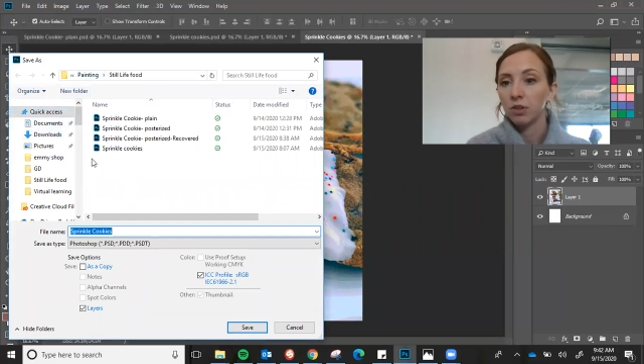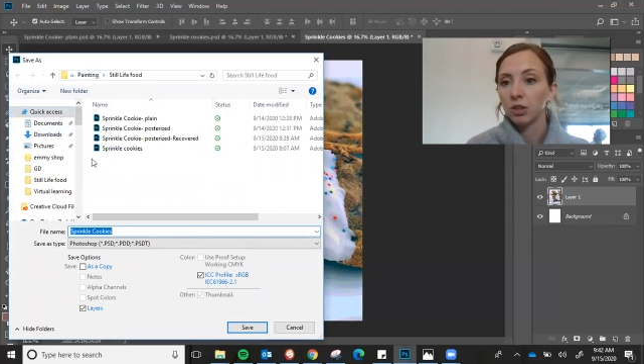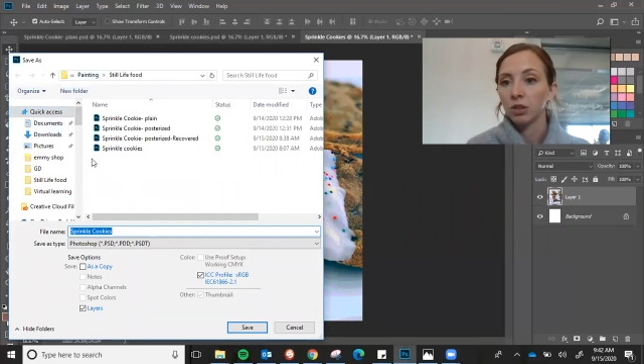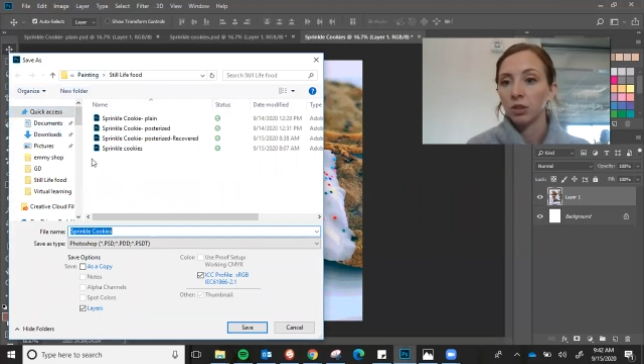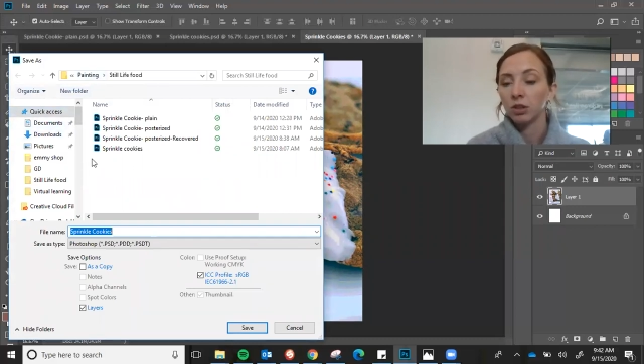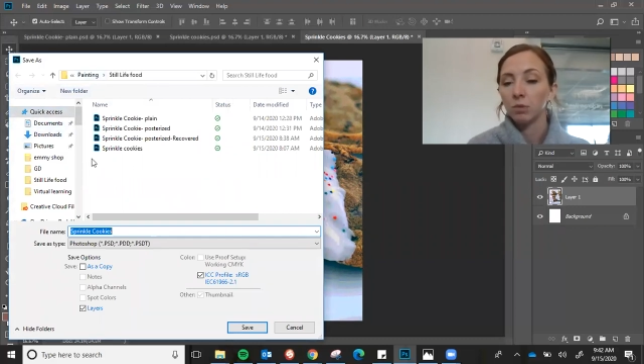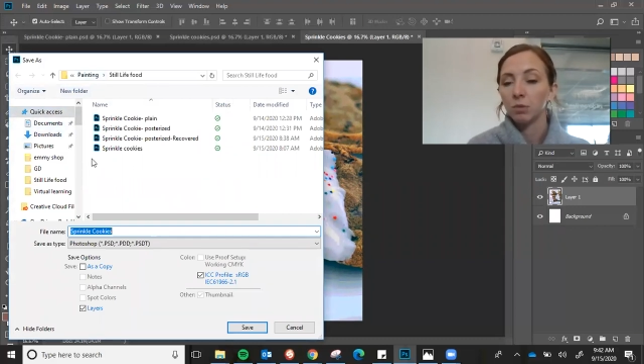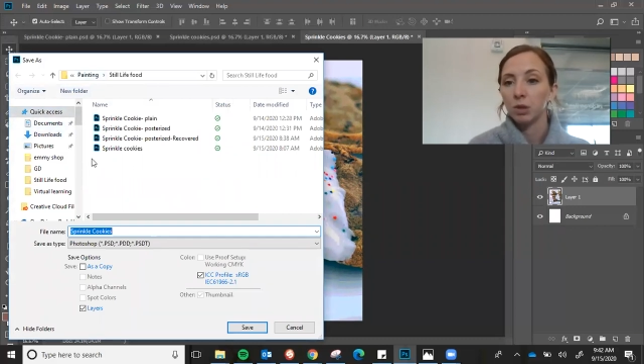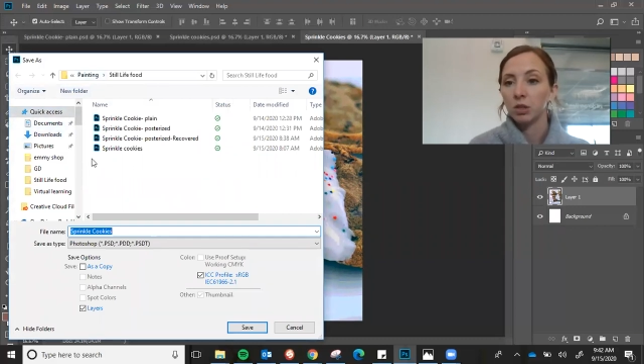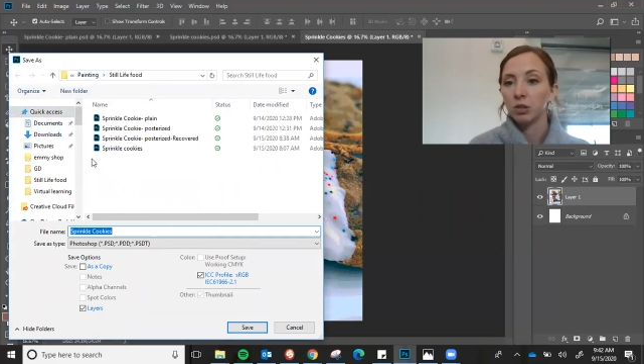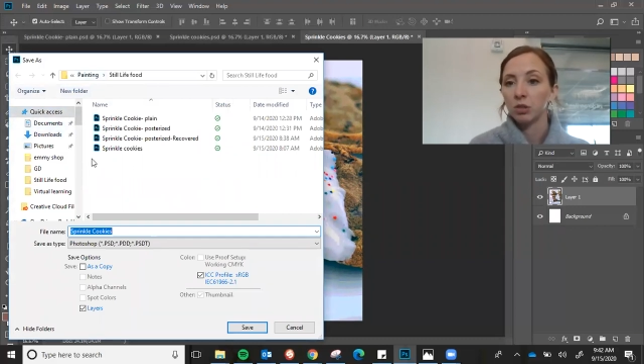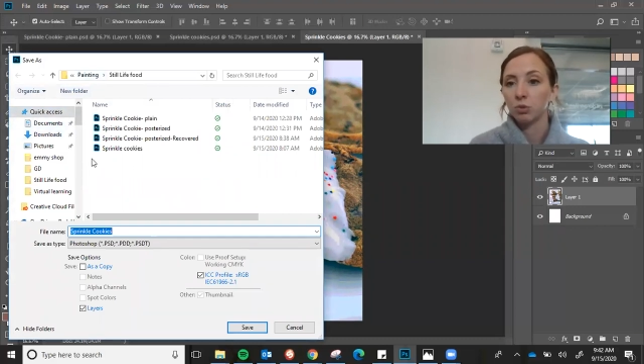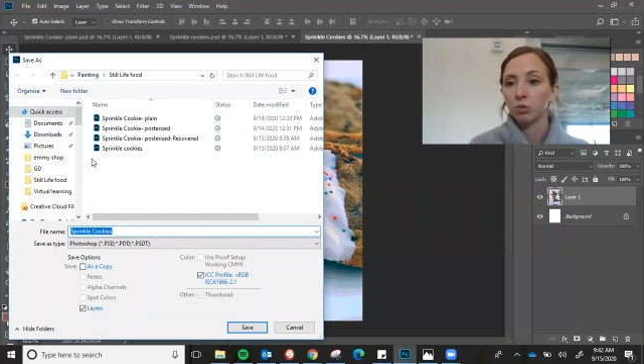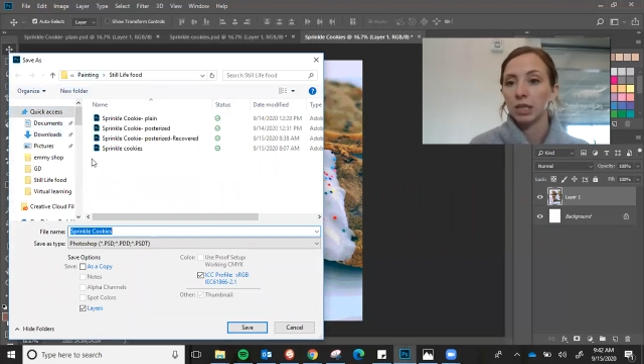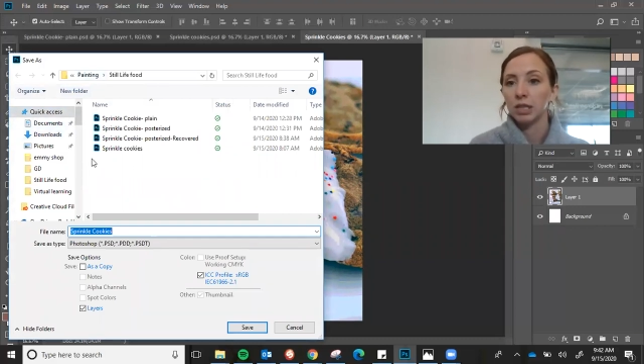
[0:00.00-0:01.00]
your
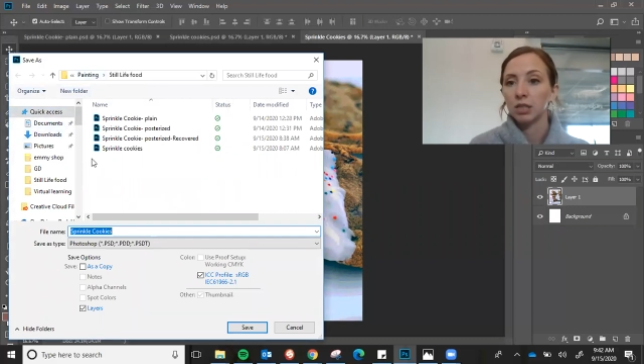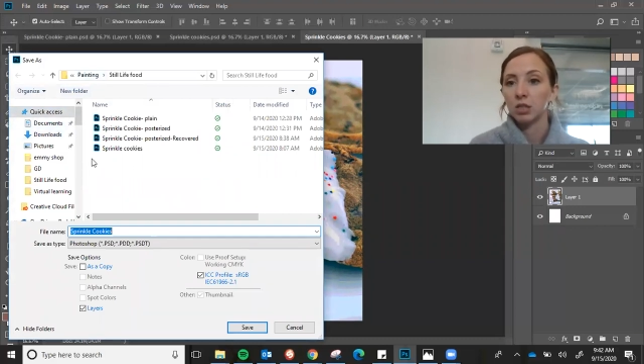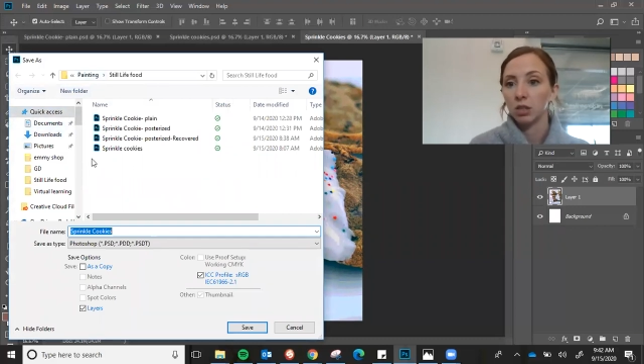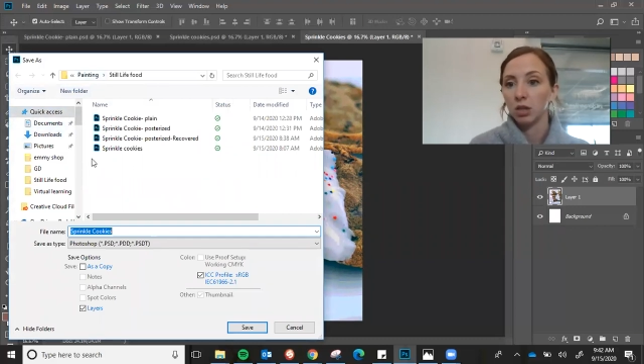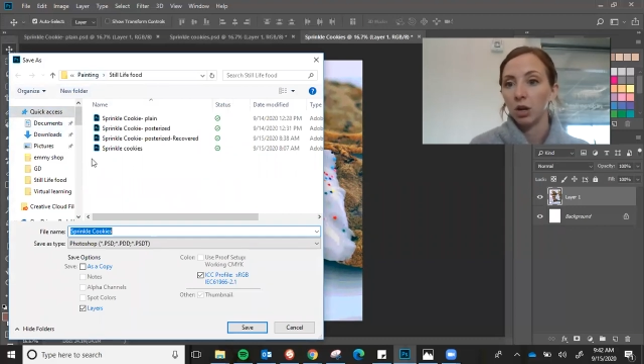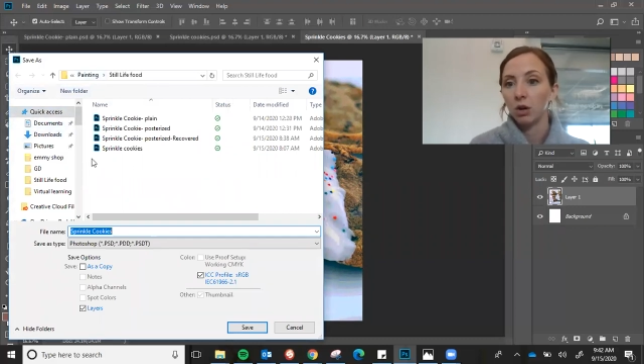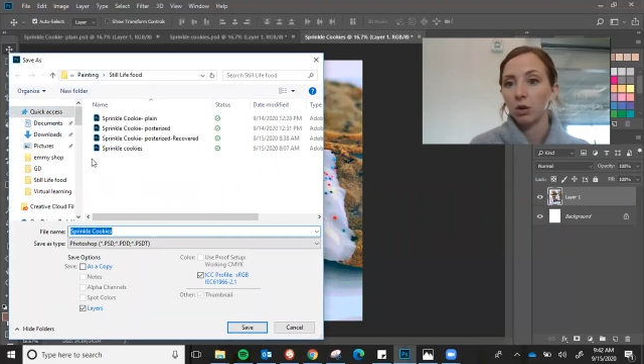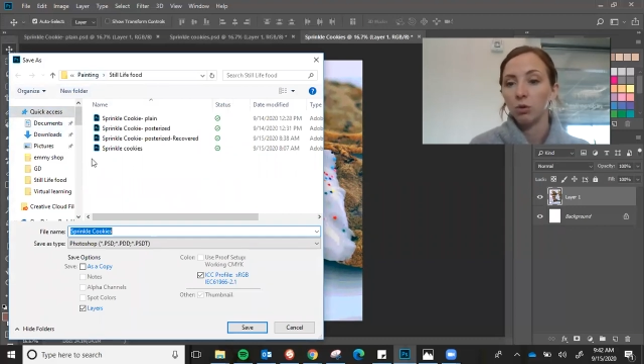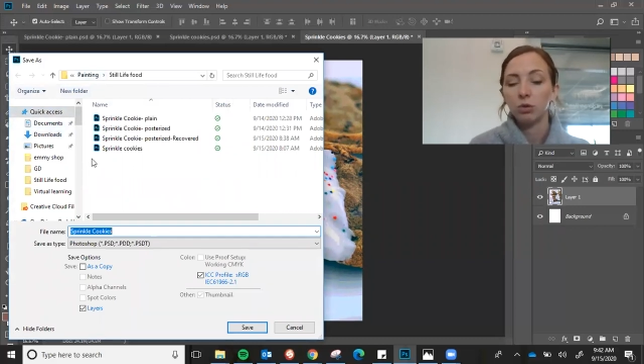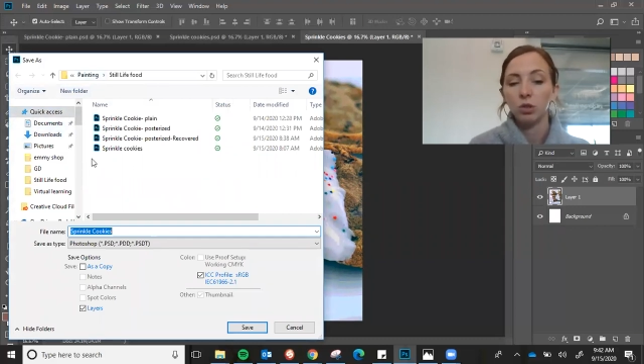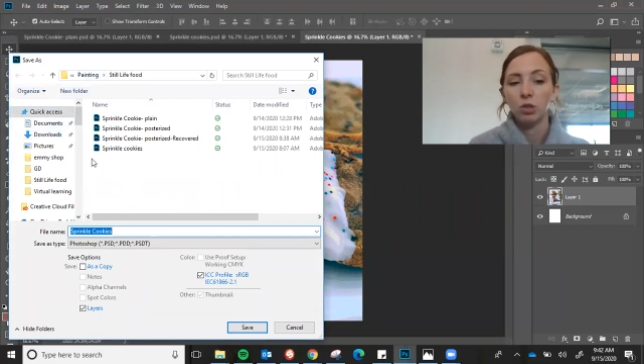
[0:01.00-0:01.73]
computer's running slow,